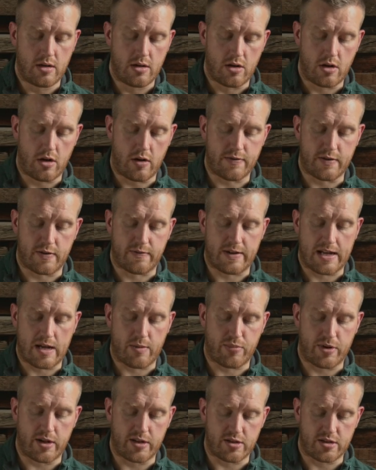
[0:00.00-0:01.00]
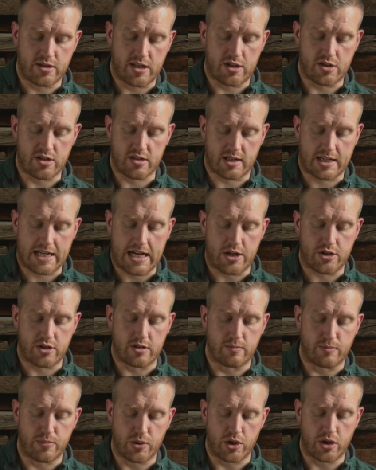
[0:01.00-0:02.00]
off the flatbread just so that doesn't catch and
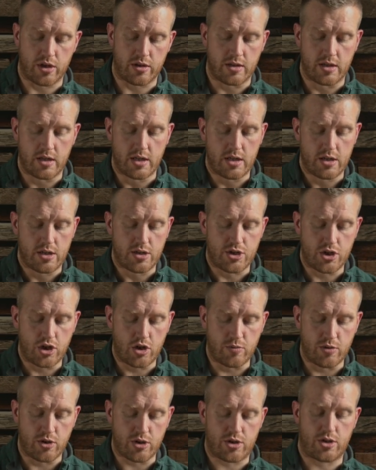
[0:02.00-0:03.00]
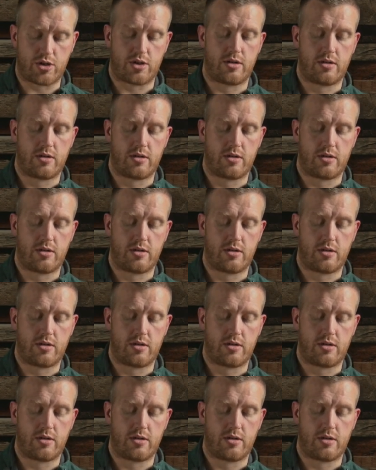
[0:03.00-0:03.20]
burn too much.